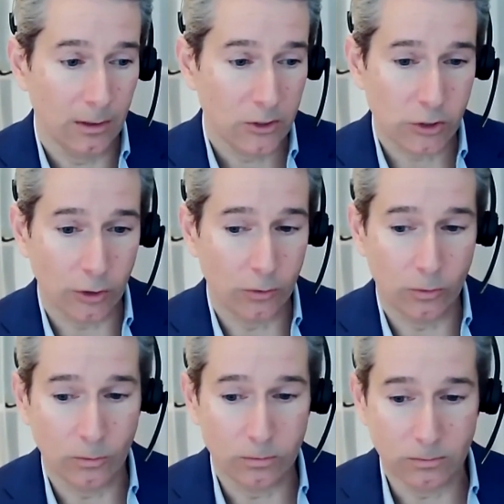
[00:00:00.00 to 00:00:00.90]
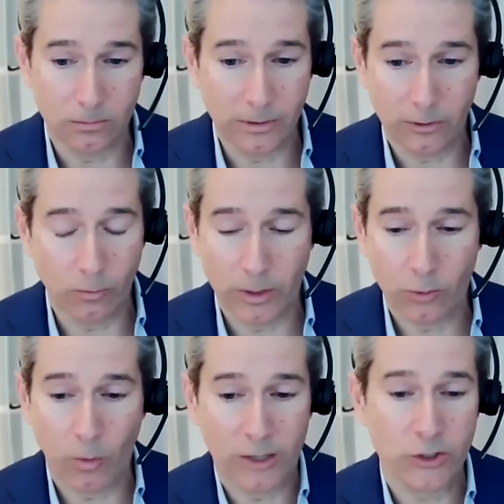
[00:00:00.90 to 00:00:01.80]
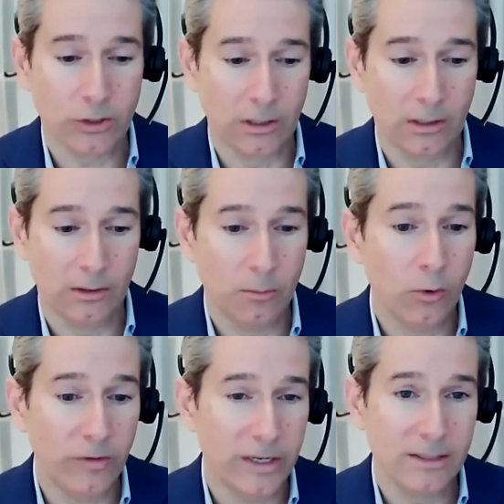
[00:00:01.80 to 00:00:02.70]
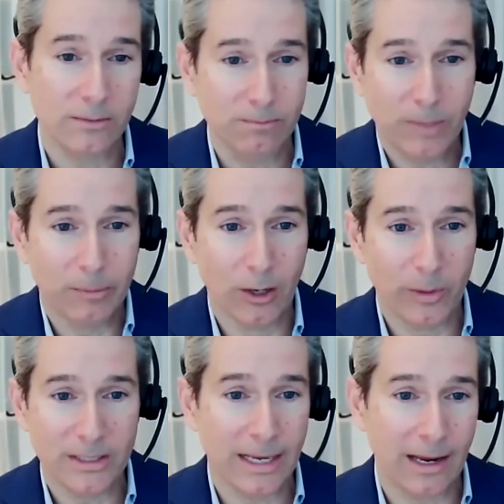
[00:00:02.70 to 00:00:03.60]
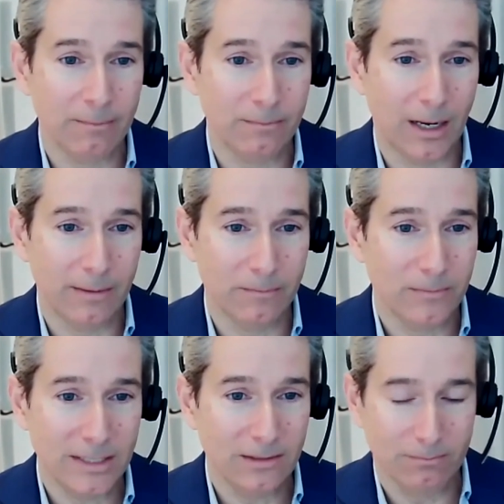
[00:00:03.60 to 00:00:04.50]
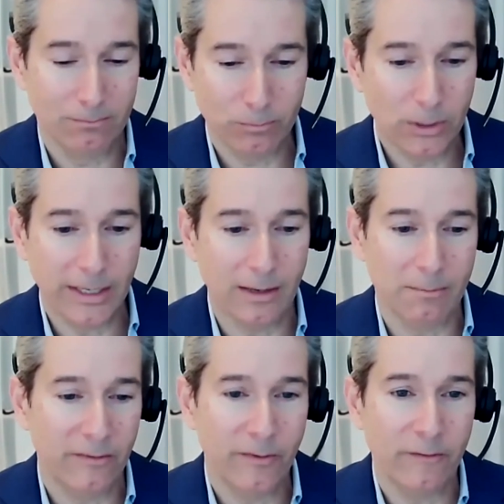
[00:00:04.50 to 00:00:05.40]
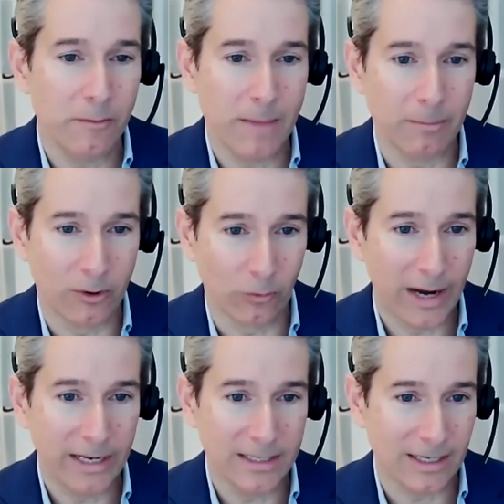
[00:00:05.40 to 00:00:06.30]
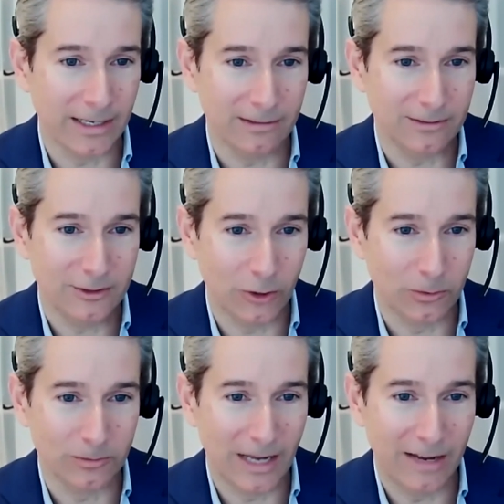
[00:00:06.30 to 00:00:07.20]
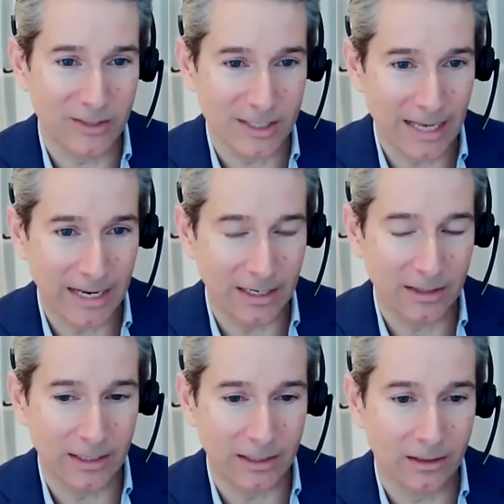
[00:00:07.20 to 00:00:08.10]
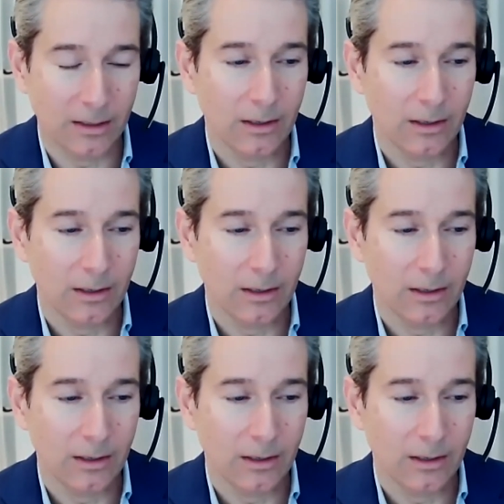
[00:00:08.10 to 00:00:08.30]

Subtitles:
So when you watch the movies, people always say, I'm pleading my Fifth Amendment rights. I don't have to say anything.